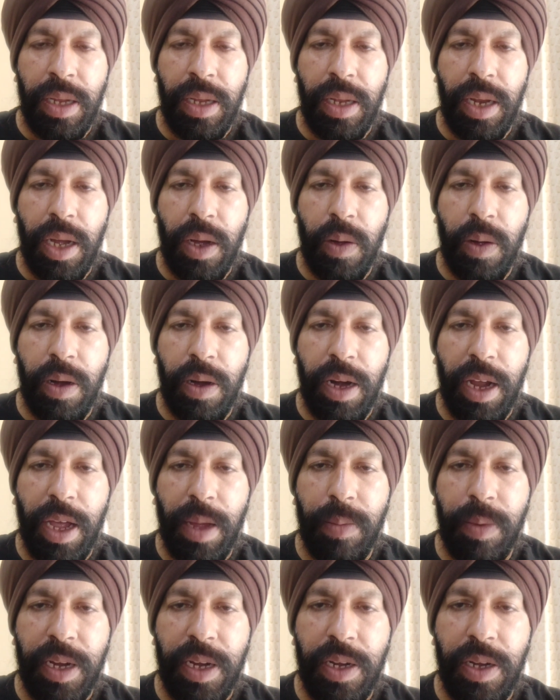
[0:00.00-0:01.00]
Now her
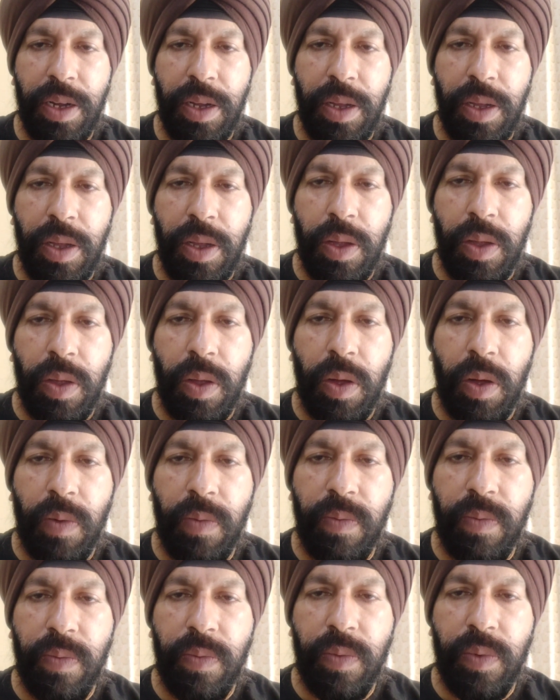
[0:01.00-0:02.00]
habit of
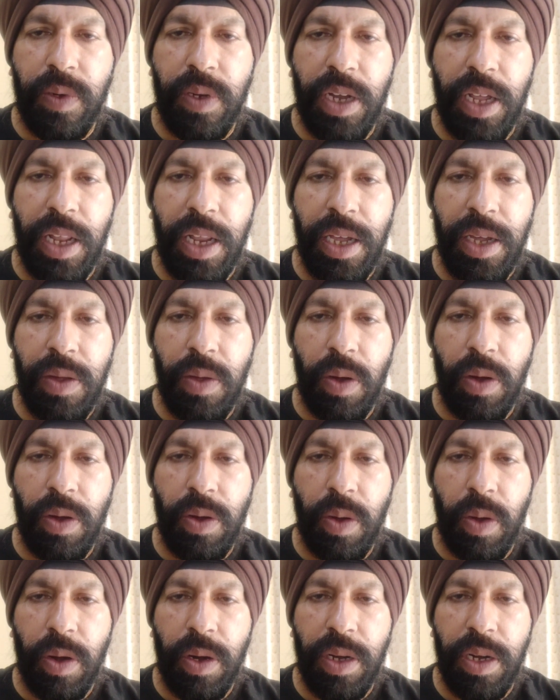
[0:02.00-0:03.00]
telling
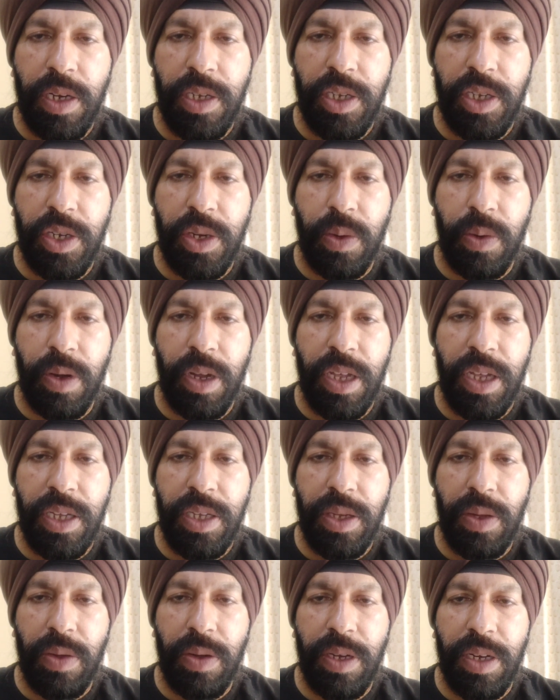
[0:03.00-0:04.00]
concocted
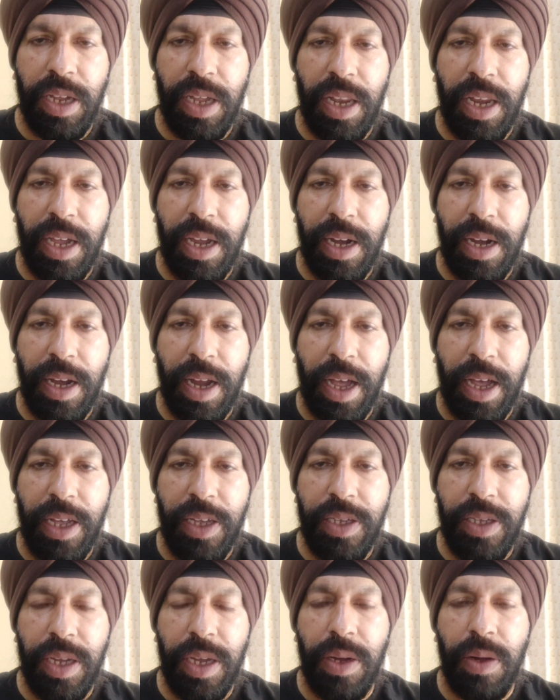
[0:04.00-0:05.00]
stories or telling
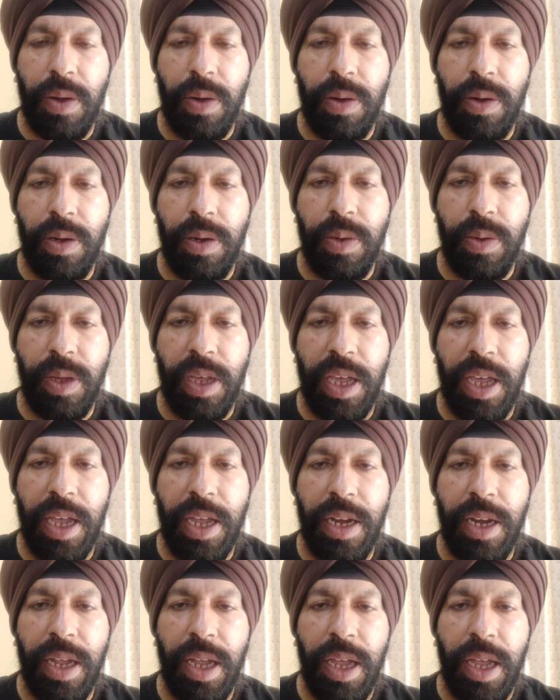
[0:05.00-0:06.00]
lies in order to
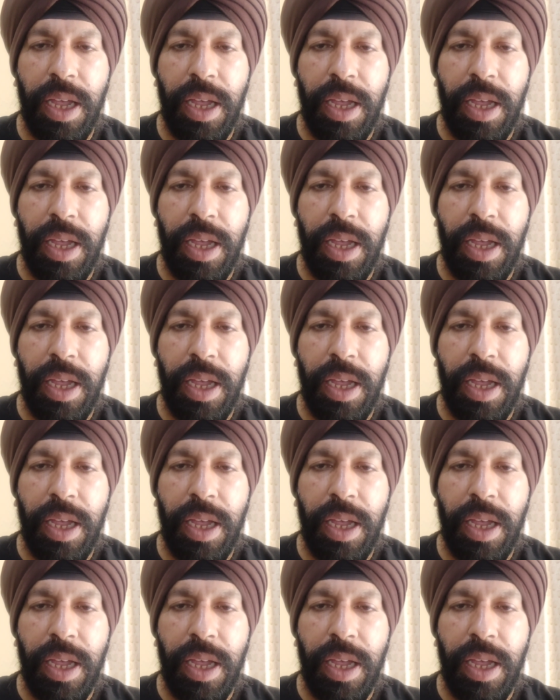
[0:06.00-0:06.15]
gain